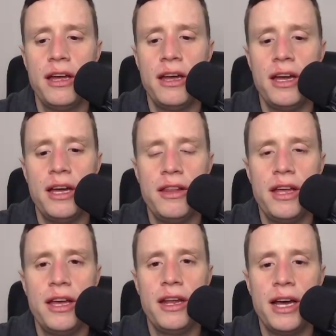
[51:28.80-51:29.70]
and
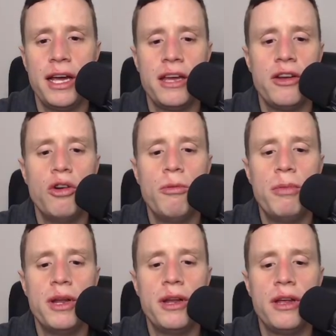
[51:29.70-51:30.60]
then I can
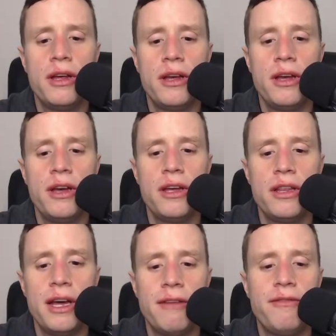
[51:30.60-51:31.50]
open
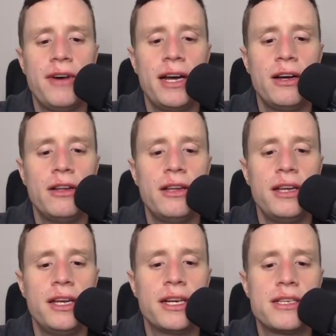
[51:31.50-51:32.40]
that file
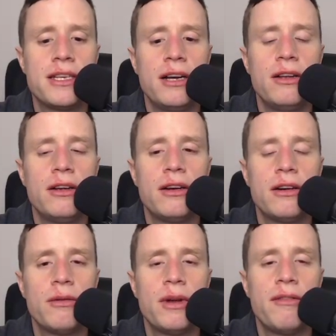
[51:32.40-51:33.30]
in Excel
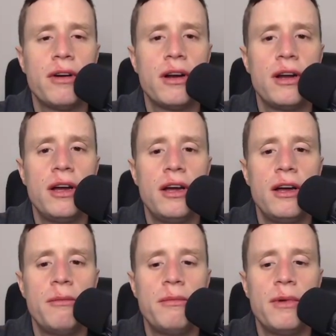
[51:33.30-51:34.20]
or whatever.
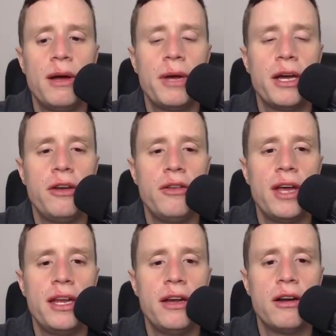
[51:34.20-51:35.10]
I'm not going to do
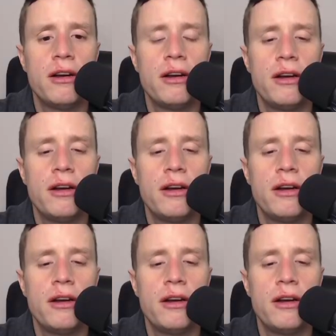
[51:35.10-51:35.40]
that here